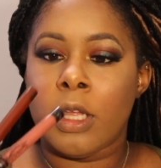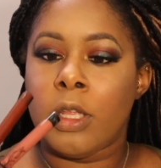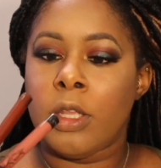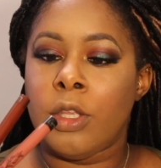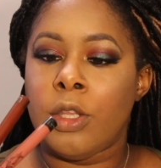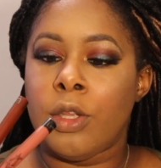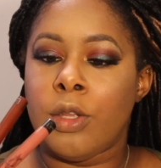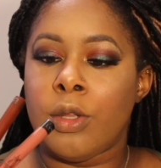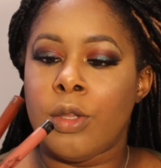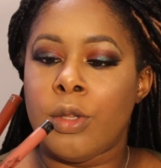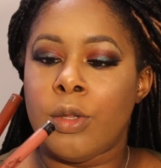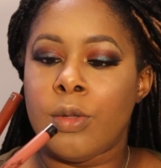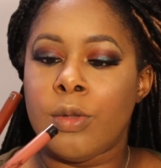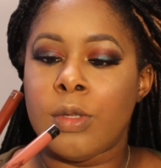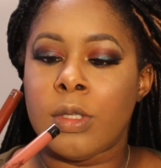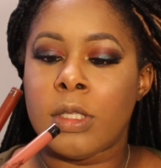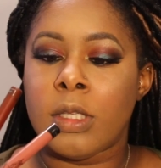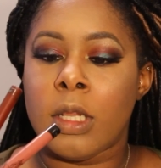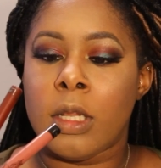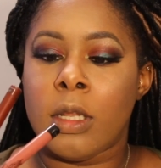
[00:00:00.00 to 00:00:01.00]

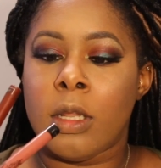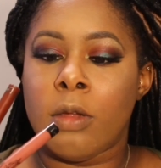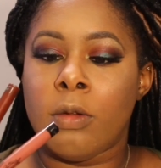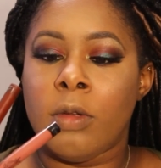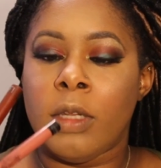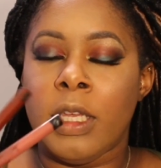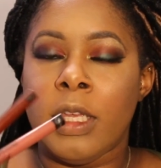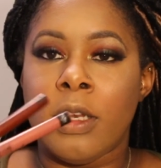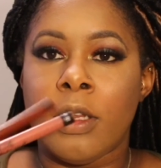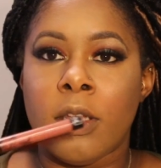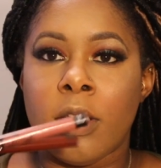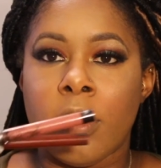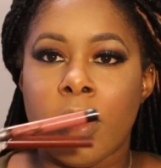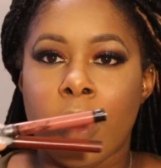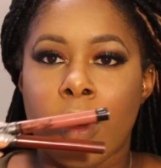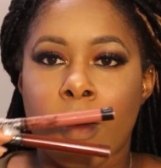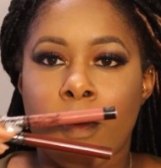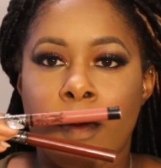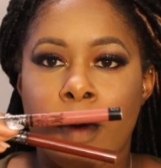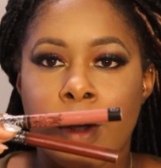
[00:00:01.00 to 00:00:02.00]
use Lolita,
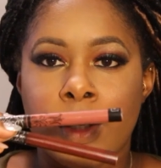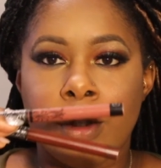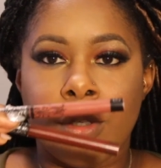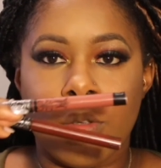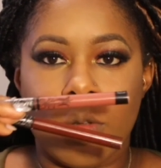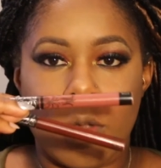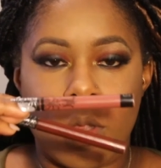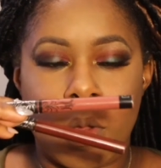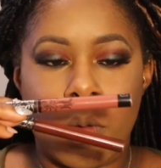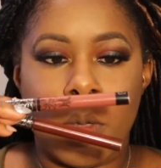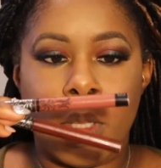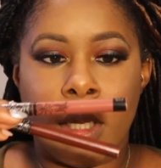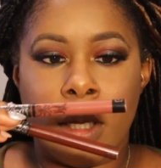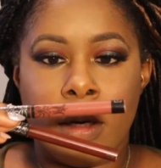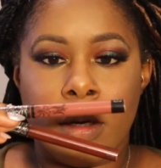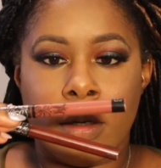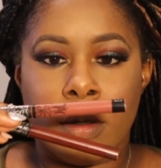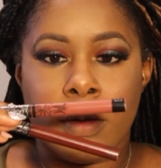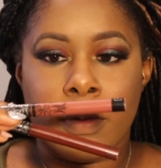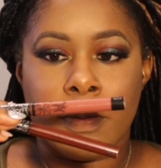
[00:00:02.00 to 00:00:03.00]
the original
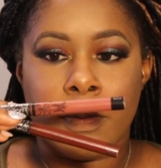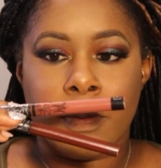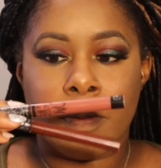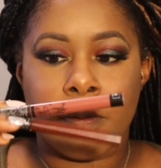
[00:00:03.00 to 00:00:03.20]
Lolita,